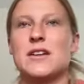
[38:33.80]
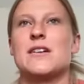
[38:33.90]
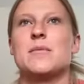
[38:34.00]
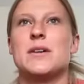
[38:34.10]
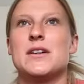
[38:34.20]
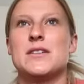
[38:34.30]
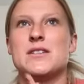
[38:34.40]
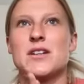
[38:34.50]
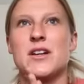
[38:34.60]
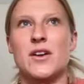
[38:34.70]

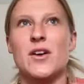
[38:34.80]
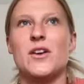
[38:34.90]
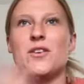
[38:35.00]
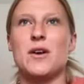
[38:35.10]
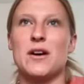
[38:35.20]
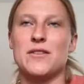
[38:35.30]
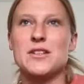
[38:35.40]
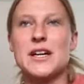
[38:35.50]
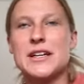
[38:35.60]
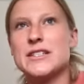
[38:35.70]
therapist, you have your
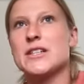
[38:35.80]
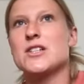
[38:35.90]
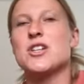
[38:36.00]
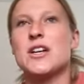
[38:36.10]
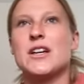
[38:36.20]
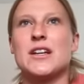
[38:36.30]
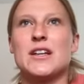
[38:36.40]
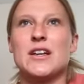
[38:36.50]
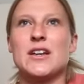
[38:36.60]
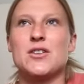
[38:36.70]

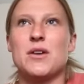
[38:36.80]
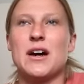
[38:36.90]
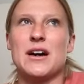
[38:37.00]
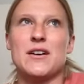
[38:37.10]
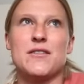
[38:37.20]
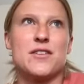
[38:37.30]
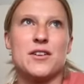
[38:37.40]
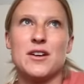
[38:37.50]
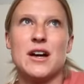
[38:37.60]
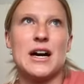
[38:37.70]
dietitian, you have
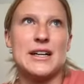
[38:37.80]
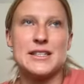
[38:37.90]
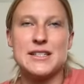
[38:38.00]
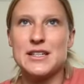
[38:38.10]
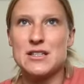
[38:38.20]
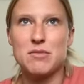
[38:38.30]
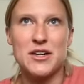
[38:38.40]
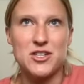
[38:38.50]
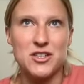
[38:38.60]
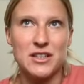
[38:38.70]
your IC
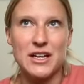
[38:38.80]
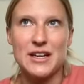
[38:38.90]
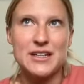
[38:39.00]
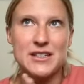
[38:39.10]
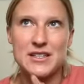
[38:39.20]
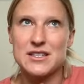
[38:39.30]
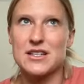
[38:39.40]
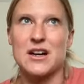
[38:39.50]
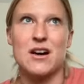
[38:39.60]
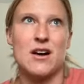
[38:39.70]
specialist.